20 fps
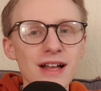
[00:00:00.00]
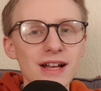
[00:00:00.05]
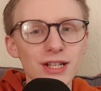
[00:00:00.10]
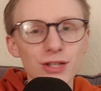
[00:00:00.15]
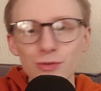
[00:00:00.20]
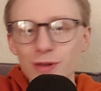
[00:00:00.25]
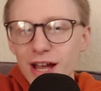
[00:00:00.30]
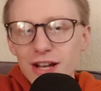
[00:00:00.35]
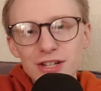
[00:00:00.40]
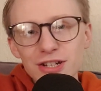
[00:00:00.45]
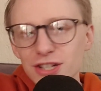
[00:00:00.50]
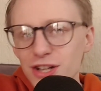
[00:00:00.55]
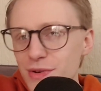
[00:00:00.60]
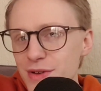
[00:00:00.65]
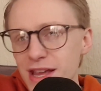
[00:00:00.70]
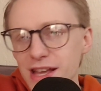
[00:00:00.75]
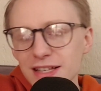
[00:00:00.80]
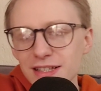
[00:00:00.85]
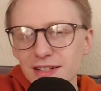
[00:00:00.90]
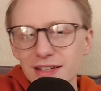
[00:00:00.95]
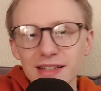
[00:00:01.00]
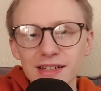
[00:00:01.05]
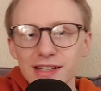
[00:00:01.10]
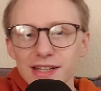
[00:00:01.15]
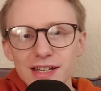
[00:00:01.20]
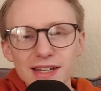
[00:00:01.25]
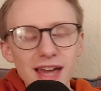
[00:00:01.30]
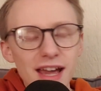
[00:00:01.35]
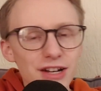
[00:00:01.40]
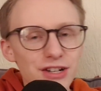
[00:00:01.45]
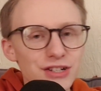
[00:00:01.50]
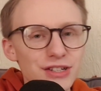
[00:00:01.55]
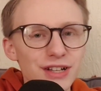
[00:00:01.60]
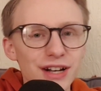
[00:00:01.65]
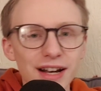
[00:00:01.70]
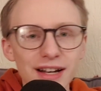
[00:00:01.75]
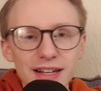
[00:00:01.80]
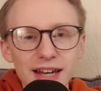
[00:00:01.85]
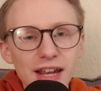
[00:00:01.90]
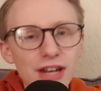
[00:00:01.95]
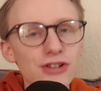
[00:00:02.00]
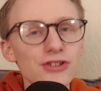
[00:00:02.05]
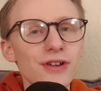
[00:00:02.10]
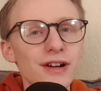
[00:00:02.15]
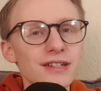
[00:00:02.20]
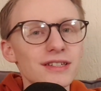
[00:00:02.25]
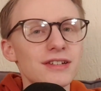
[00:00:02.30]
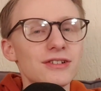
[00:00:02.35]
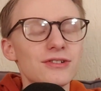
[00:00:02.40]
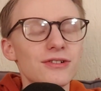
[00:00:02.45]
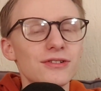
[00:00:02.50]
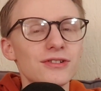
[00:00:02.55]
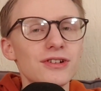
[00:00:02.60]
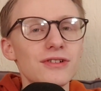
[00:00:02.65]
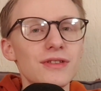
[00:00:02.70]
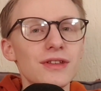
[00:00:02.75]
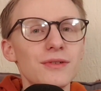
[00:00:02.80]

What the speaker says: So again, just showing he still had a connection, still had an interest in Doctor Who,